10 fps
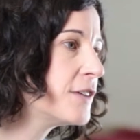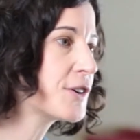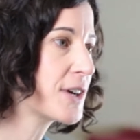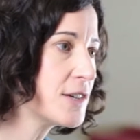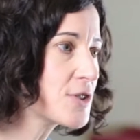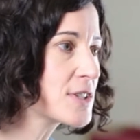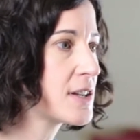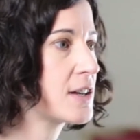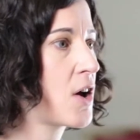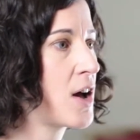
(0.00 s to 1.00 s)
If you're
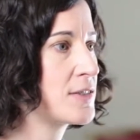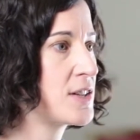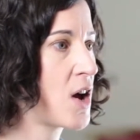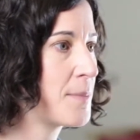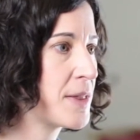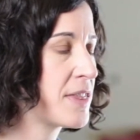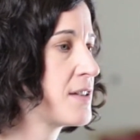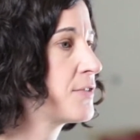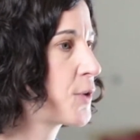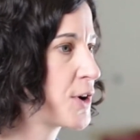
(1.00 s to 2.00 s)
interested in osteopathy
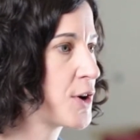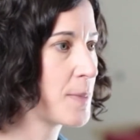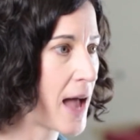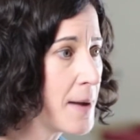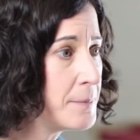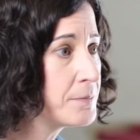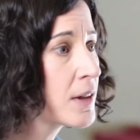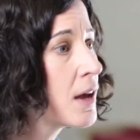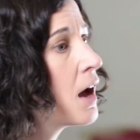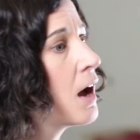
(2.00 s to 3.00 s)
for your pet,
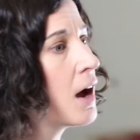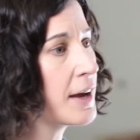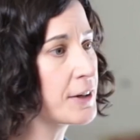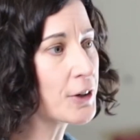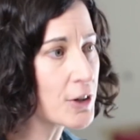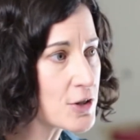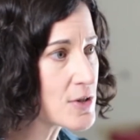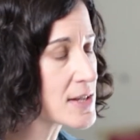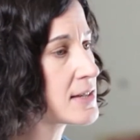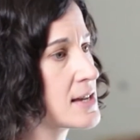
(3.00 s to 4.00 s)
I encourage
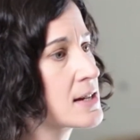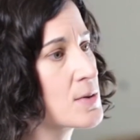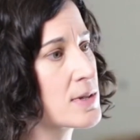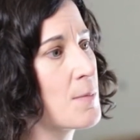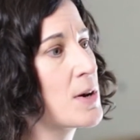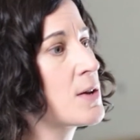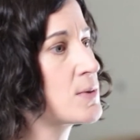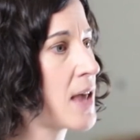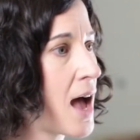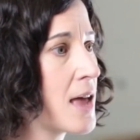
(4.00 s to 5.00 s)
you to seek out someone
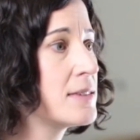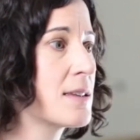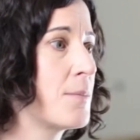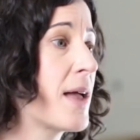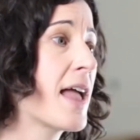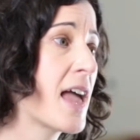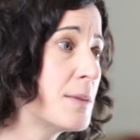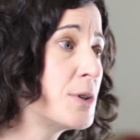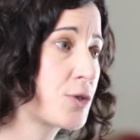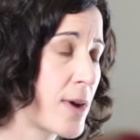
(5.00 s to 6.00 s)
who's had some
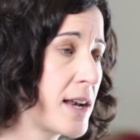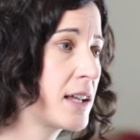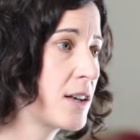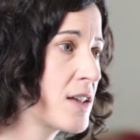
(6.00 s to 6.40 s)
animal training in